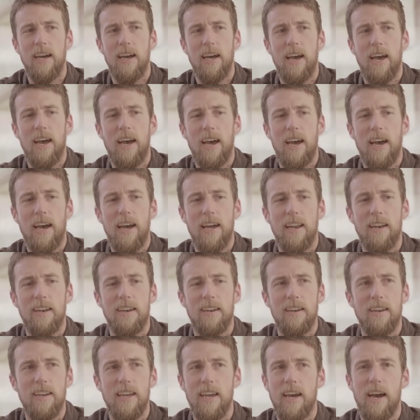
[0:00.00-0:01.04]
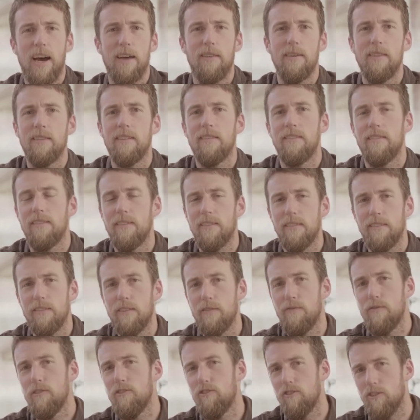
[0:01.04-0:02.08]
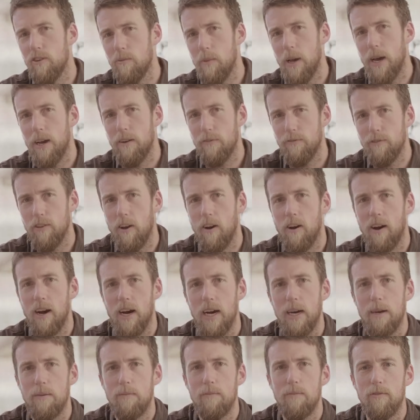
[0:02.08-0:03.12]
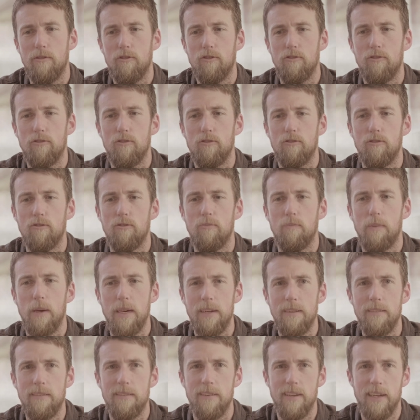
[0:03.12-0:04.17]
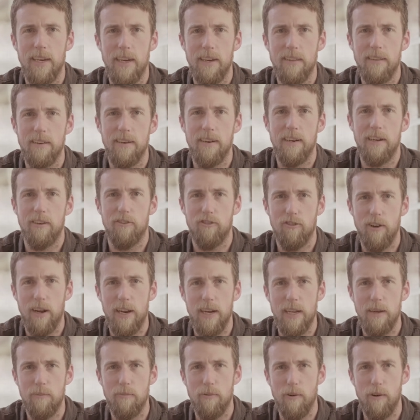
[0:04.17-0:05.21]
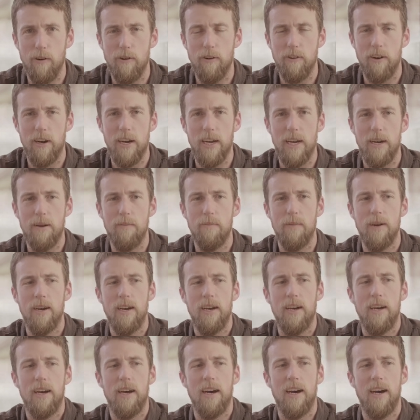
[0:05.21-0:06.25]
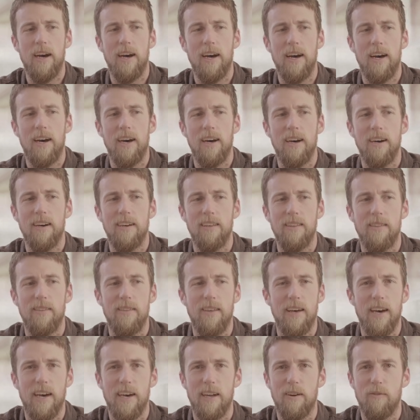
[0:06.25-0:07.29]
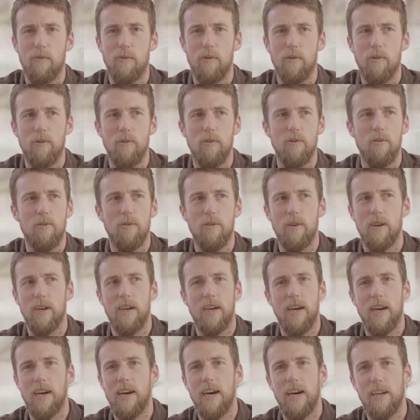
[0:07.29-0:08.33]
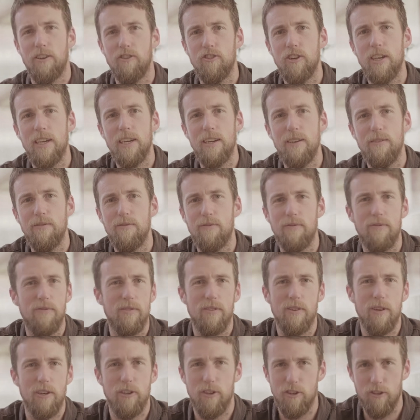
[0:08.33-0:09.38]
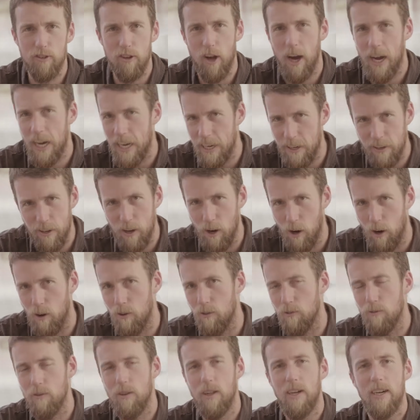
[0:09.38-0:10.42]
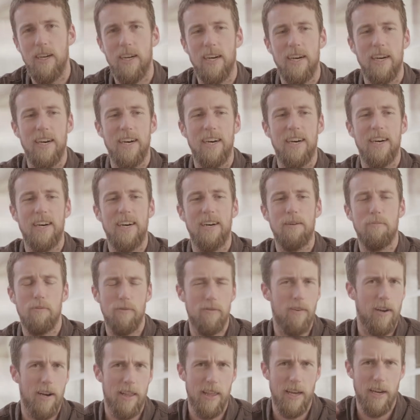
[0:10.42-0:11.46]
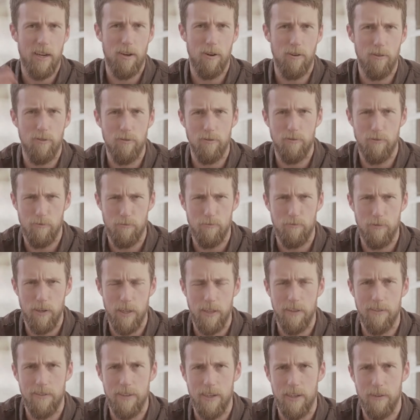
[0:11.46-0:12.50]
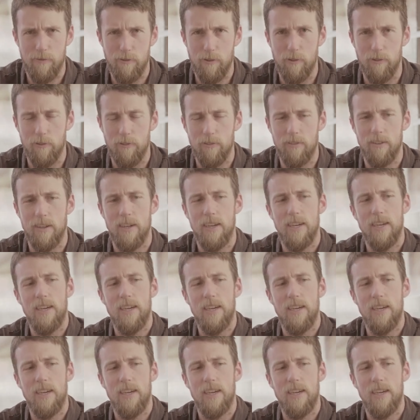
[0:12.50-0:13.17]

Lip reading: And yeah, I think this is a sufficient amount of time to piece together a training program that will achieve a desired goal, provided that goal's realistic, of course.